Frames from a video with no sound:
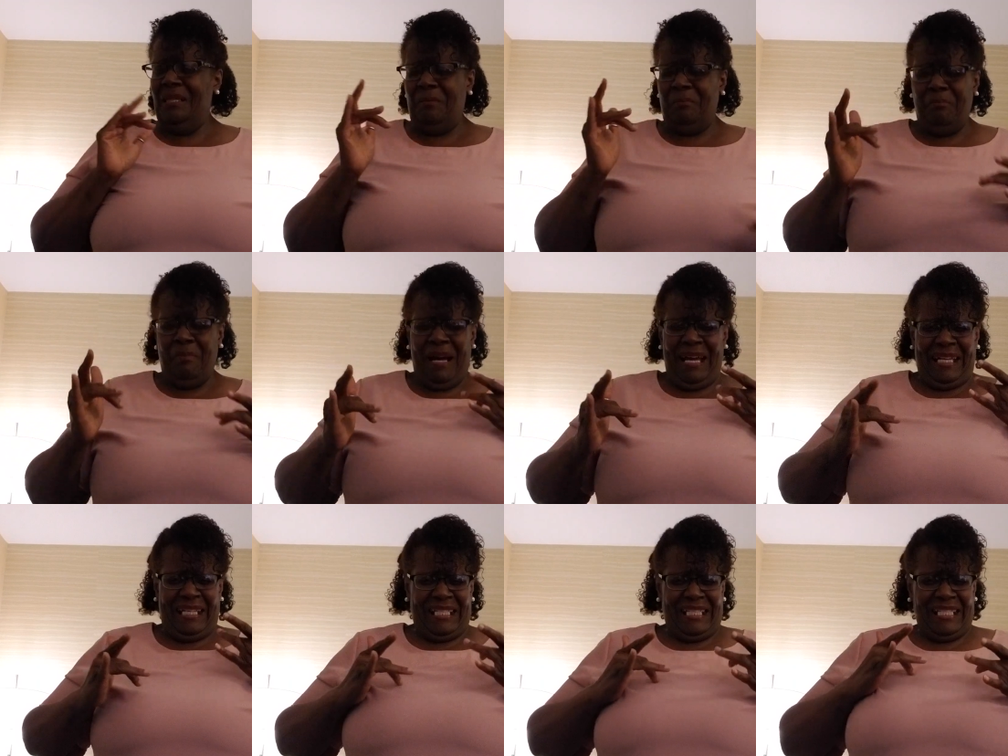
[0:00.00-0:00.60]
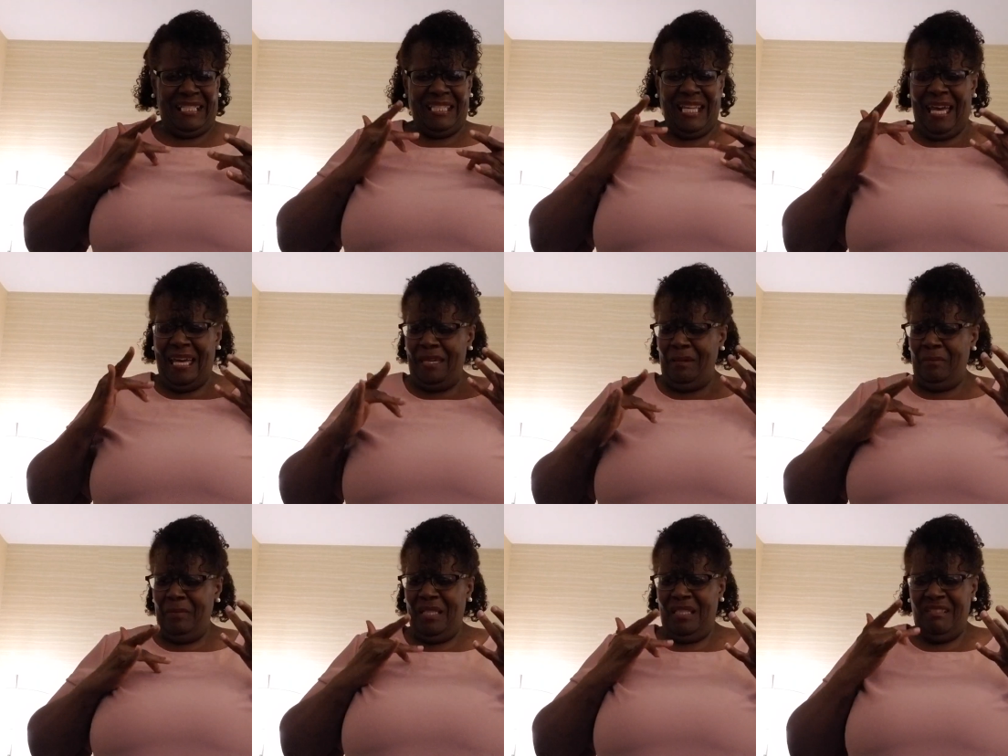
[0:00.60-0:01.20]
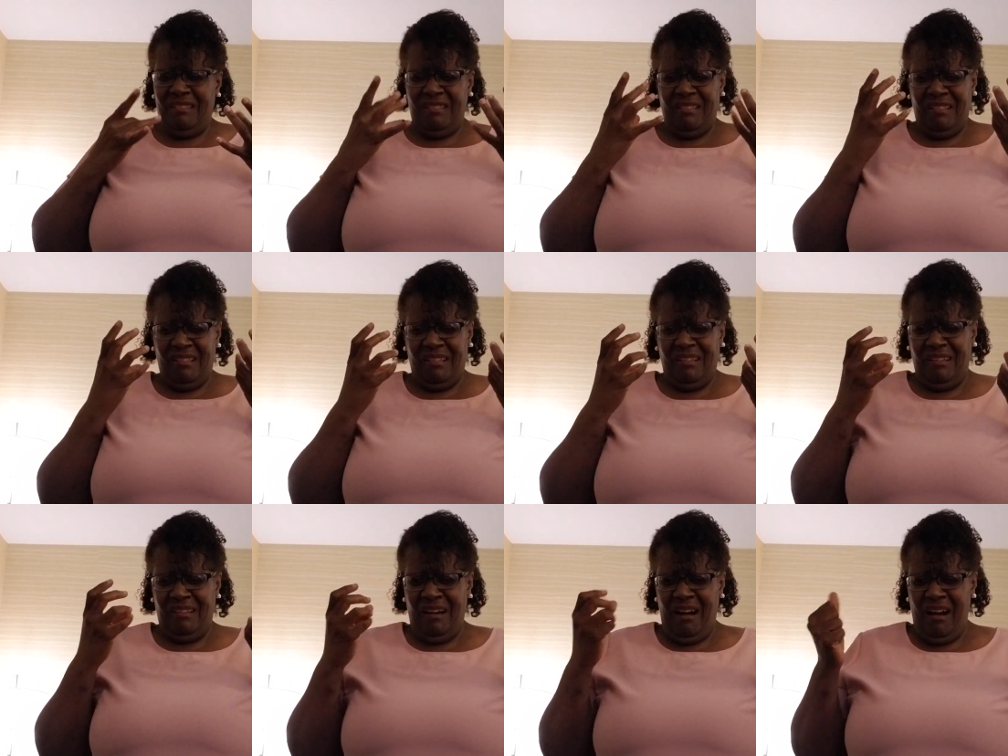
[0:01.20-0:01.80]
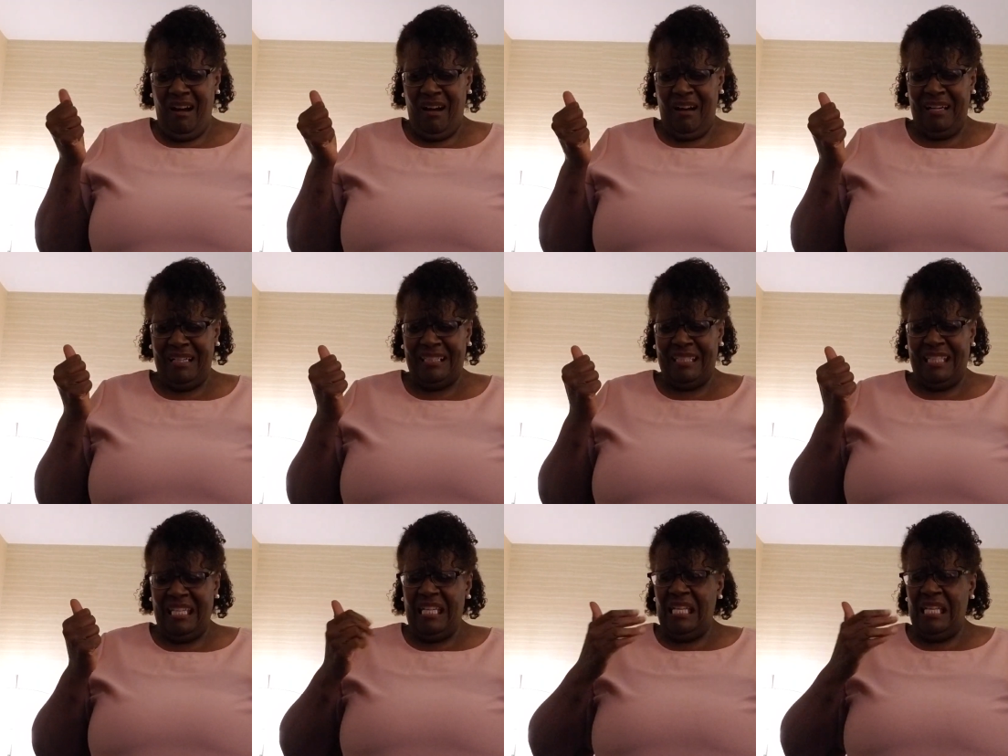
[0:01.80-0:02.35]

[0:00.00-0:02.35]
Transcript: My excitement, gone.